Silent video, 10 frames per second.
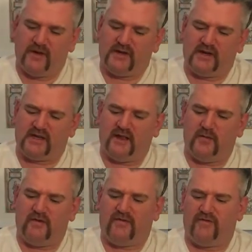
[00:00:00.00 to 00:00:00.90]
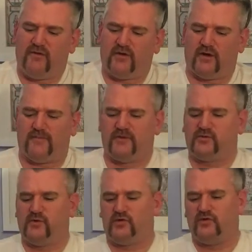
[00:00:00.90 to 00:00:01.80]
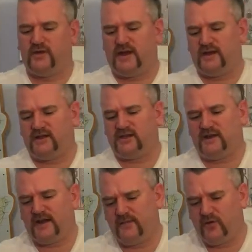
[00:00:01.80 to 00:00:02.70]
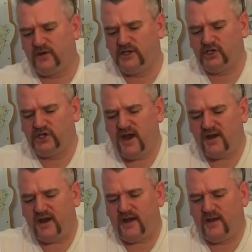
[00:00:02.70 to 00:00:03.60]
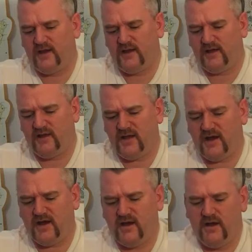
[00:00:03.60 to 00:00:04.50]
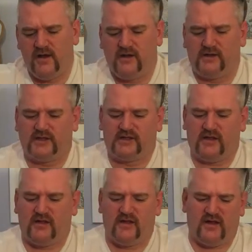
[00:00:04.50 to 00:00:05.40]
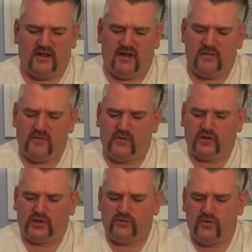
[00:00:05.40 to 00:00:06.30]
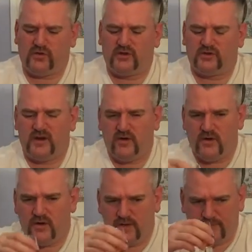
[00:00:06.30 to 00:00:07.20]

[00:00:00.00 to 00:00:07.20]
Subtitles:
See, it's a little bit fuller. There's more to that. You certainly get more of the sherry there. Still a little bit more smoke as well.